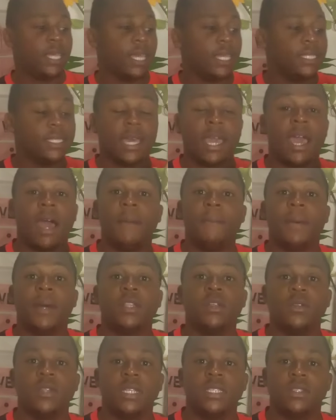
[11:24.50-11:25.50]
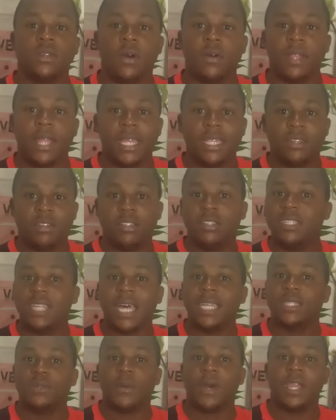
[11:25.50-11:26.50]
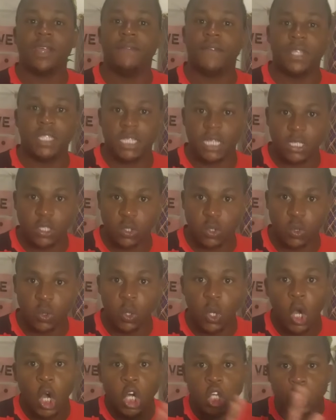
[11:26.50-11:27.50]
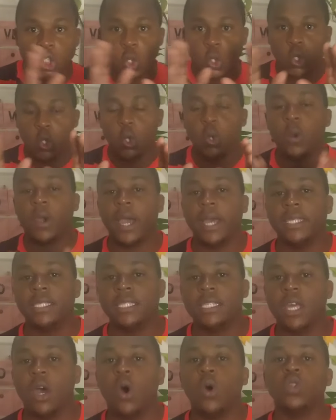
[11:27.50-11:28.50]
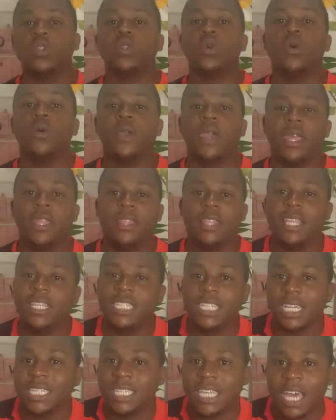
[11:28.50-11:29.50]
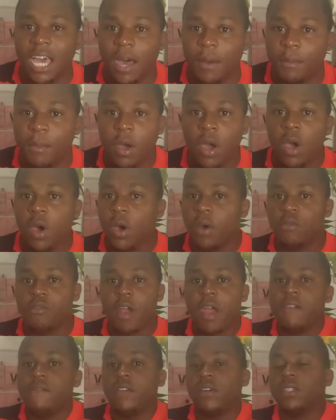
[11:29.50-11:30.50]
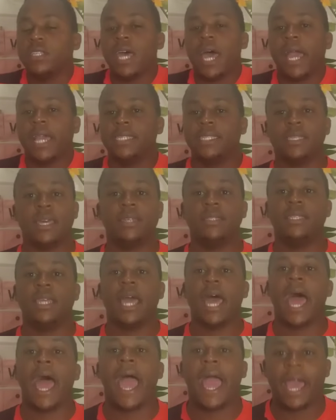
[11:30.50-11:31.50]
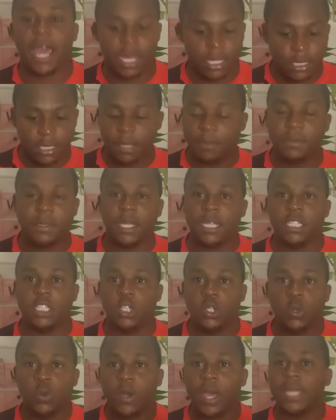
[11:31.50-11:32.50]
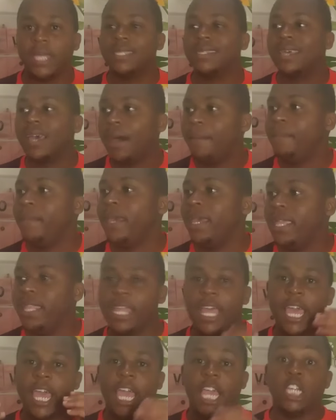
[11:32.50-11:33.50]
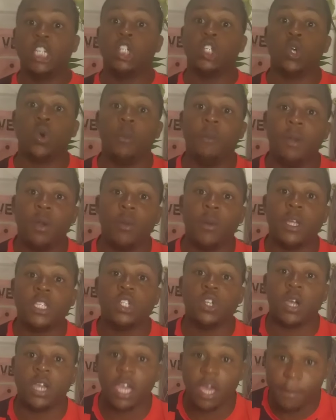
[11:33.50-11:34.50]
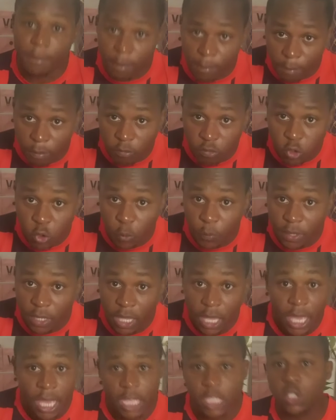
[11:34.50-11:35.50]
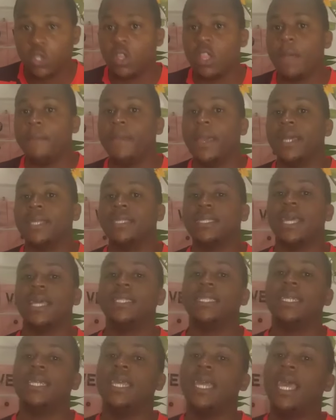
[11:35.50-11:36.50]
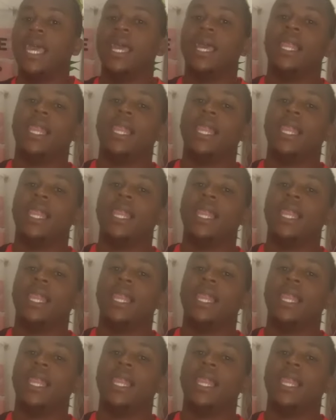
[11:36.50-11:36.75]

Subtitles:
It's a company on its own. It does whatever it has to. So you guys also can just come. Rivals are excited. I accept it. You guys come in and show me what you're capable of doing. It's going to be exciting.